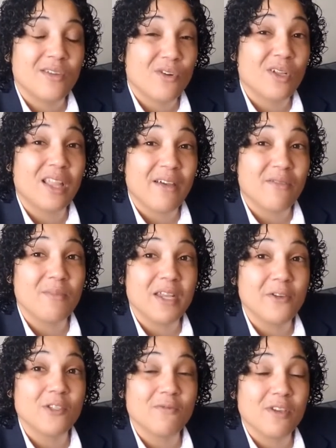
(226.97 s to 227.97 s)
for 11
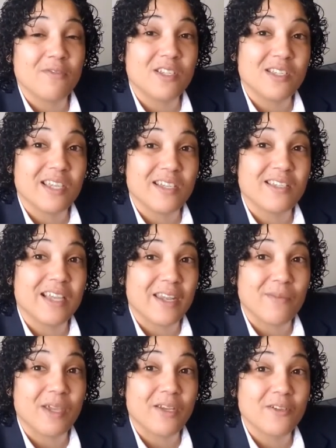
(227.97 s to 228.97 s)
meters and 56
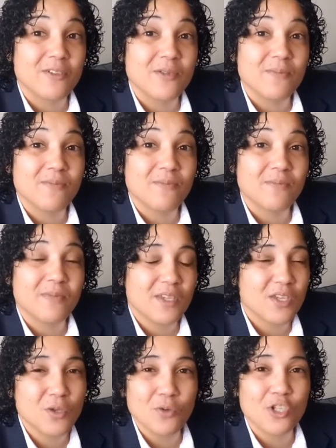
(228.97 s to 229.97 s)
centimeters.
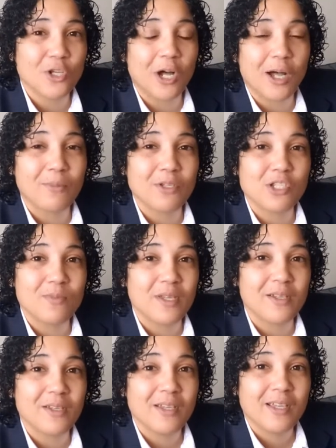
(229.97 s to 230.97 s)
Huge
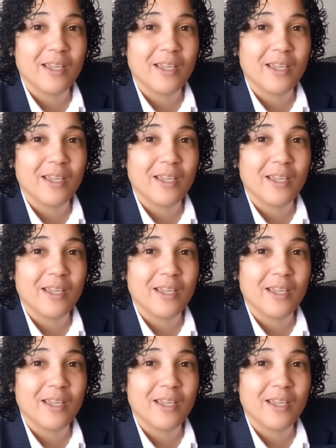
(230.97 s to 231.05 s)
accomplishment.